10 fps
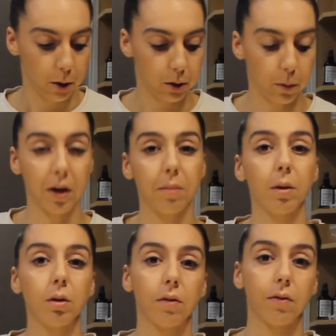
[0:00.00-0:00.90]
20
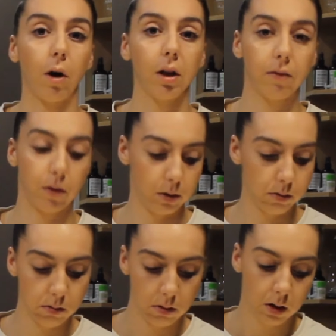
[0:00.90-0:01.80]
mils of olive oil,
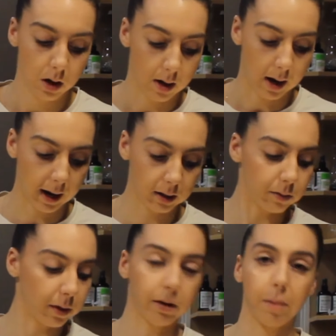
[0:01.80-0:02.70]
and
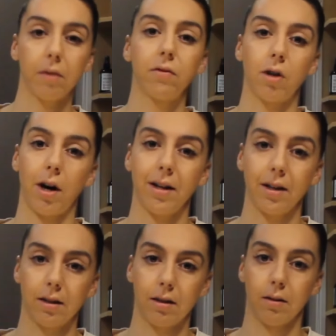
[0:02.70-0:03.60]
3 grams of dry
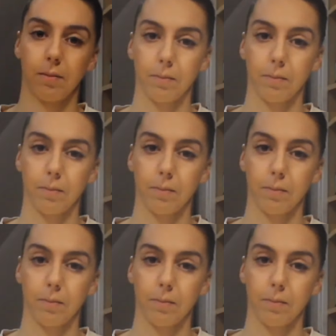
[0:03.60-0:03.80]
yeast.